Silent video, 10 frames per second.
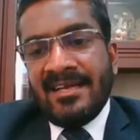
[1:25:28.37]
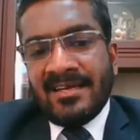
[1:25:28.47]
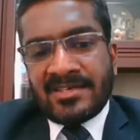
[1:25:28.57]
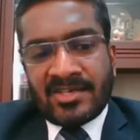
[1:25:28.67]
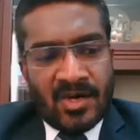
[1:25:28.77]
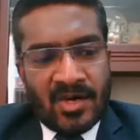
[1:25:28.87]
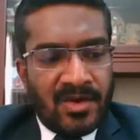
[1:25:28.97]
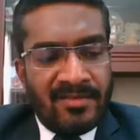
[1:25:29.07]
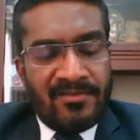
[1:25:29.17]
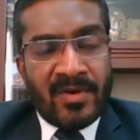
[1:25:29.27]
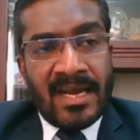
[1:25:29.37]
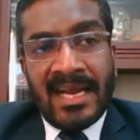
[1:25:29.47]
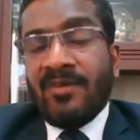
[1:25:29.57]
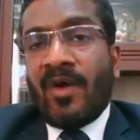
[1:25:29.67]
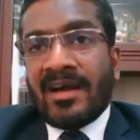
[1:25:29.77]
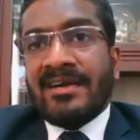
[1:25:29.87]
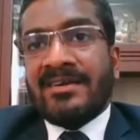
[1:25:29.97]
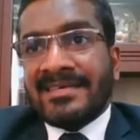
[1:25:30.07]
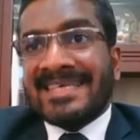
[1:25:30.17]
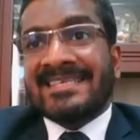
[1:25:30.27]
So if you really wanted
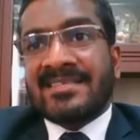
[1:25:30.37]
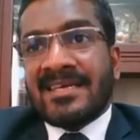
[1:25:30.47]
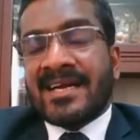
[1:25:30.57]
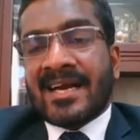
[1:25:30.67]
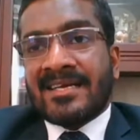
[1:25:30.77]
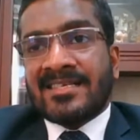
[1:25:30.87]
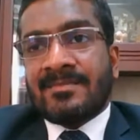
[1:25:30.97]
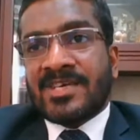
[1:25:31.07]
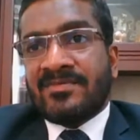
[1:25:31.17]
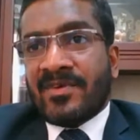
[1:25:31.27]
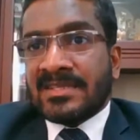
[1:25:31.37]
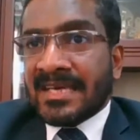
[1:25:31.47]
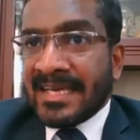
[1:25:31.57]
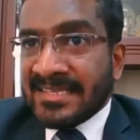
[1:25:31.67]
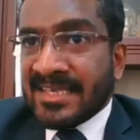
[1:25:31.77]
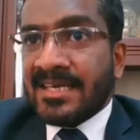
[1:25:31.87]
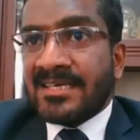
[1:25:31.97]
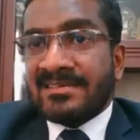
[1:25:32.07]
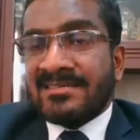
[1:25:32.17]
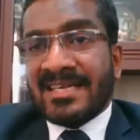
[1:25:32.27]
to test the drug consumption for the
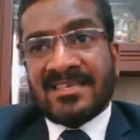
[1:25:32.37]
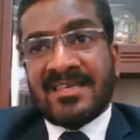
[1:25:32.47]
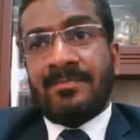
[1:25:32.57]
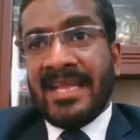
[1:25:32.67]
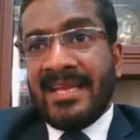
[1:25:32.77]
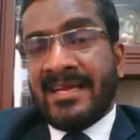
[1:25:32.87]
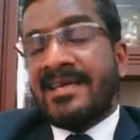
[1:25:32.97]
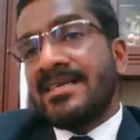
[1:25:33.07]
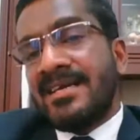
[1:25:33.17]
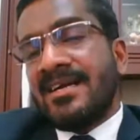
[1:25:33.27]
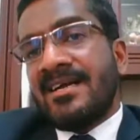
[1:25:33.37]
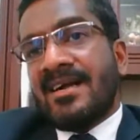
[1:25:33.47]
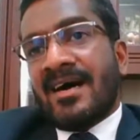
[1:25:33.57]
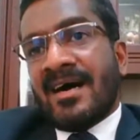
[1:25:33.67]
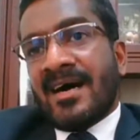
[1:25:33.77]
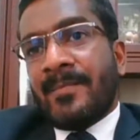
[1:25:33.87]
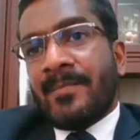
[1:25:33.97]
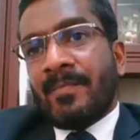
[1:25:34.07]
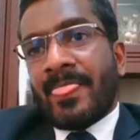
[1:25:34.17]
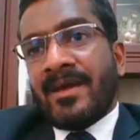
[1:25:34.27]
recent recent period, uh,
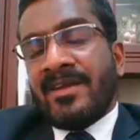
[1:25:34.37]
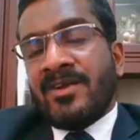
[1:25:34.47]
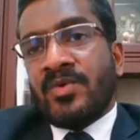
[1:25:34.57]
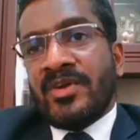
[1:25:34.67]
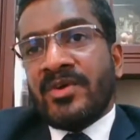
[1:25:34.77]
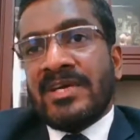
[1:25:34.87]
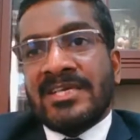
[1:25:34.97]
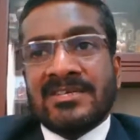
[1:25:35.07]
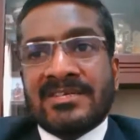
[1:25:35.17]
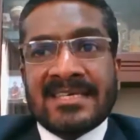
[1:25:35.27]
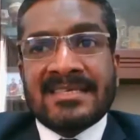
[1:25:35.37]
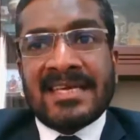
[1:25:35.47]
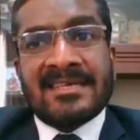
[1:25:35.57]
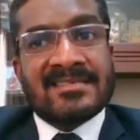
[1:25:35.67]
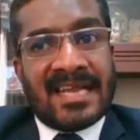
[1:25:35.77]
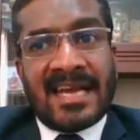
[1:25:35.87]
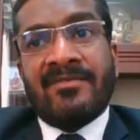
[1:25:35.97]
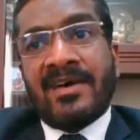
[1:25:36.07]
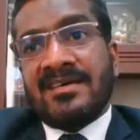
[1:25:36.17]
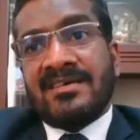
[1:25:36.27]
you you need to test either
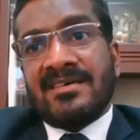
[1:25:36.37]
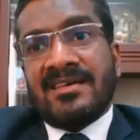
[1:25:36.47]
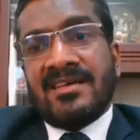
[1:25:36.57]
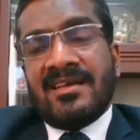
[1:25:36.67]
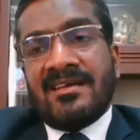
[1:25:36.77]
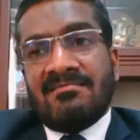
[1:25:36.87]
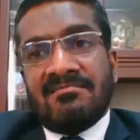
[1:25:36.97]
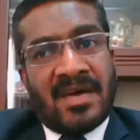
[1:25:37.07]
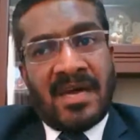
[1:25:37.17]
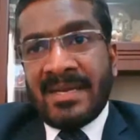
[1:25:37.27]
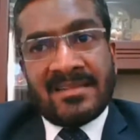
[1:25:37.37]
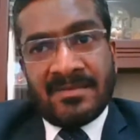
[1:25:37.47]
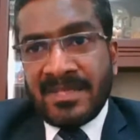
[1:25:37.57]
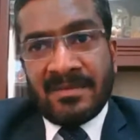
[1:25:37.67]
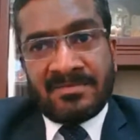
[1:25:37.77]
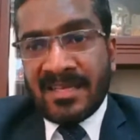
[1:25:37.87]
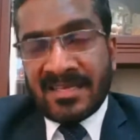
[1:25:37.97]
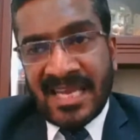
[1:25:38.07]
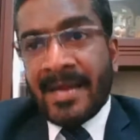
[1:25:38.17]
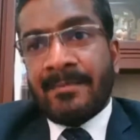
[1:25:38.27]
saliva. I mean the, the, the
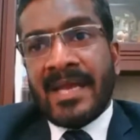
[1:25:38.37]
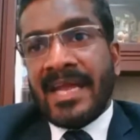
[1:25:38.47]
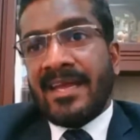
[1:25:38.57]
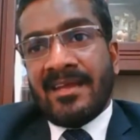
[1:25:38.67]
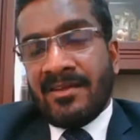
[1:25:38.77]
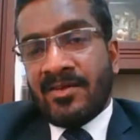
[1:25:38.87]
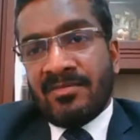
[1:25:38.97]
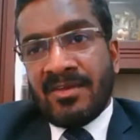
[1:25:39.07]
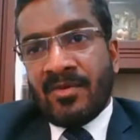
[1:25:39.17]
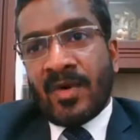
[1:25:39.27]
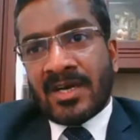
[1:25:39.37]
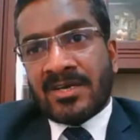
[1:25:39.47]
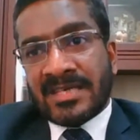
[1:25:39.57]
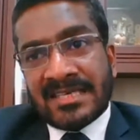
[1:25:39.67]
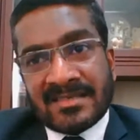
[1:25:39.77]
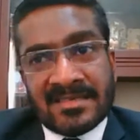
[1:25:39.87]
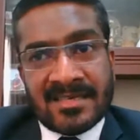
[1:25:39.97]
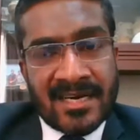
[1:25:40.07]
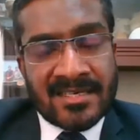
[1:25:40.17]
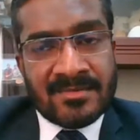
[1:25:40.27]
same day, you, if you want to test the
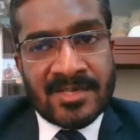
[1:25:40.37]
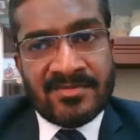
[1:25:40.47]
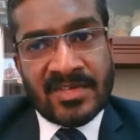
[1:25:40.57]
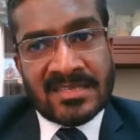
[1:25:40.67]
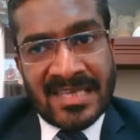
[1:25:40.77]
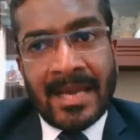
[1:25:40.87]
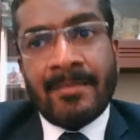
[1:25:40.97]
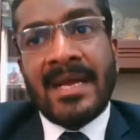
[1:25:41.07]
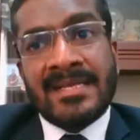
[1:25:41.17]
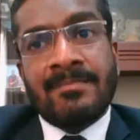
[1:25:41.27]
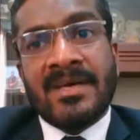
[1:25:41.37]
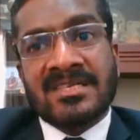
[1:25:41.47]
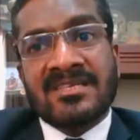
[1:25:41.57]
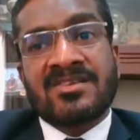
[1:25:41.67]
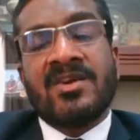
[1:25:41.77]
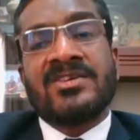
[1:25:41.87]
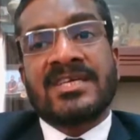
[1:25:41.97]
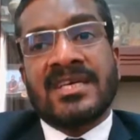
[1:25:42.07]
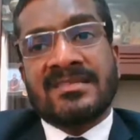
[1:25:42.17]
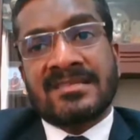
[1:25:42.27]
drug consumption for the same day, the best
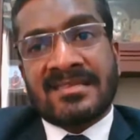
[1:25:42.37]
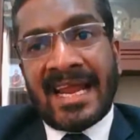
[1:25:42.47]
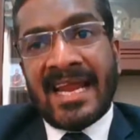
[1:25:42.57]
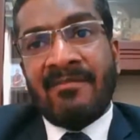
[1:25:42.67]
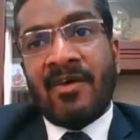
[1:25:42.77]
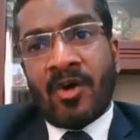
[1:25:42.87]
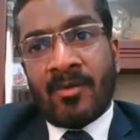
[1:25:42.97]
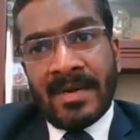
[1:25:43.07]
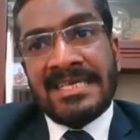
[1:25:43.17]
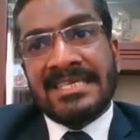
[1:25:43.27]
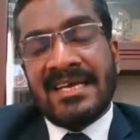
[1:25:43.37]
solution is saliva or blood.